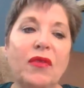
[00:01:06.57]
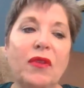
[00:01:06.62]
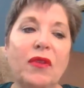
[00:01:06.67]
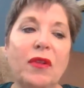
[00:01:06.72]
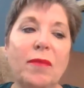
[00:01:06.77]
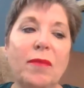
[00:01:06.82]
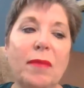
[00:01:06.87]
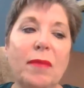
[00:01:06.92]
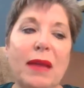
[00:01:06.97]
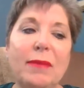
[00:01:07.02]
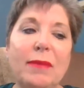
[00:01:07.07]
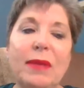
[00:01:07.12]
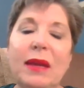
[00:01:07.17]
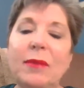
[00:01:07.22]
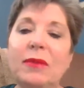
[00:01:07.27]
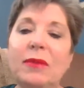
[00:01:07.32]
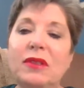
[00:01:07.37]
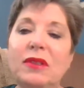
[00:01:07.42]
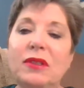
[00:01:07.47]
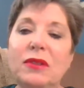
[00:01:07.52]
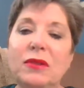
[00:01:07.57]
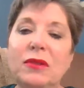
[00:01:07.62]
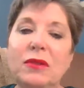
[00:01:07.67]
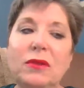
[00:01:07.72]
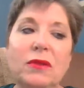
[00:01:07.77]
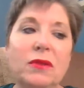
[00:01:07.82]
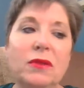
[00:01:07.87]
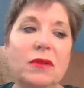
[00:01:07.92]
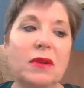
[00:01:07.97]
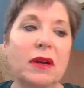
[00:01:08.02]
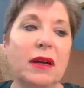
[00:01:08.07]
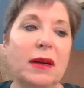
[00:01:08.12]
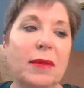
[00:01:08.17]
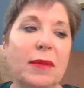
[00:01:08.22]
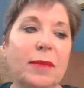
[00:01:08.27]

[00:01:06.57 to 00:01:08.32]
firm might be able to